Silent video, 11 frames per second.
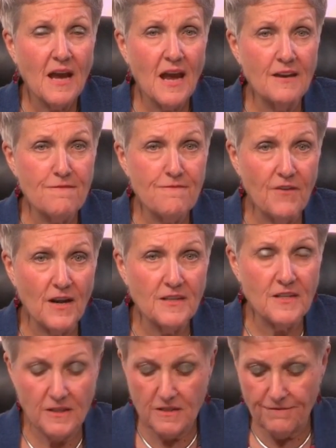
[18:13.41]
and
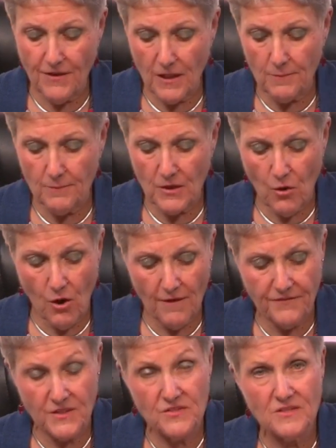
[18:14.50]
funded development
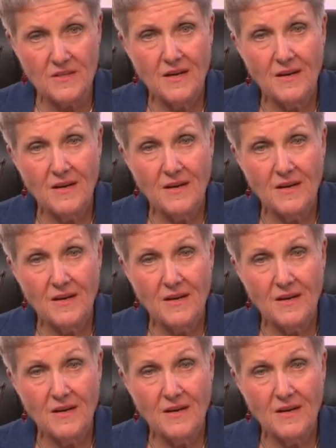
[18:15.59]
office